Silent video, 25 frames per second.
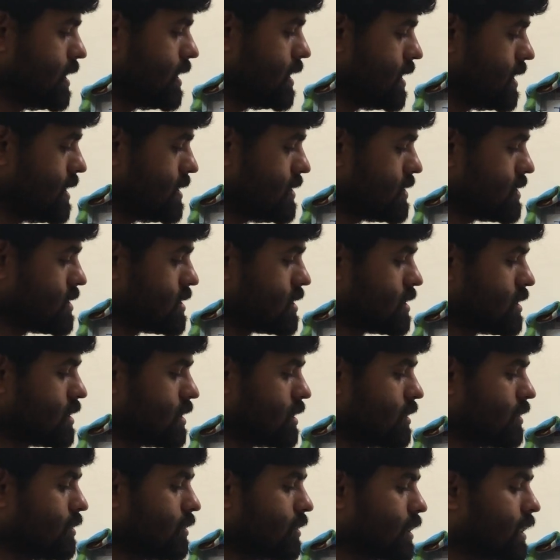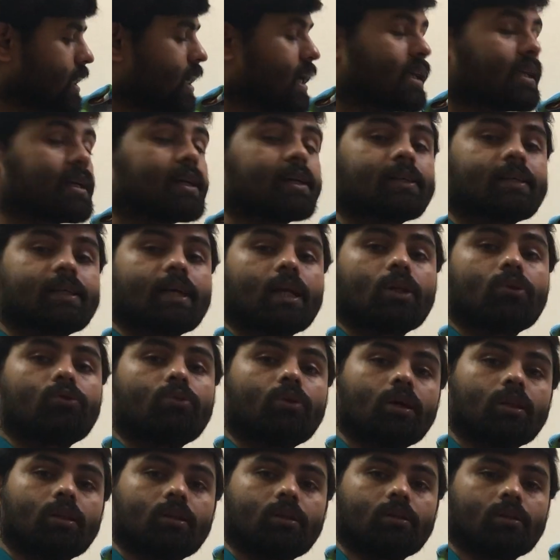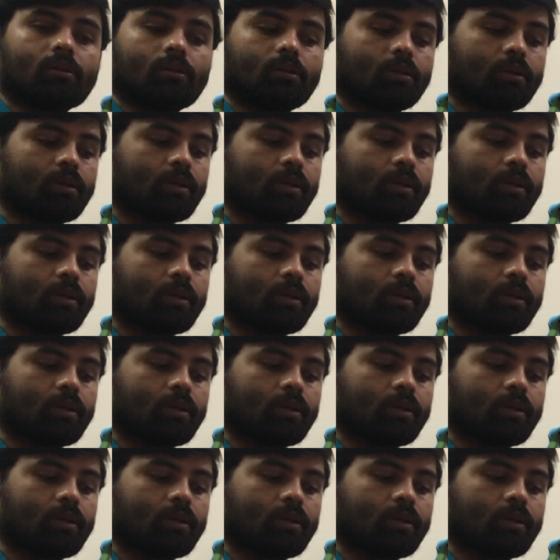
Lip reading: is greater than 1,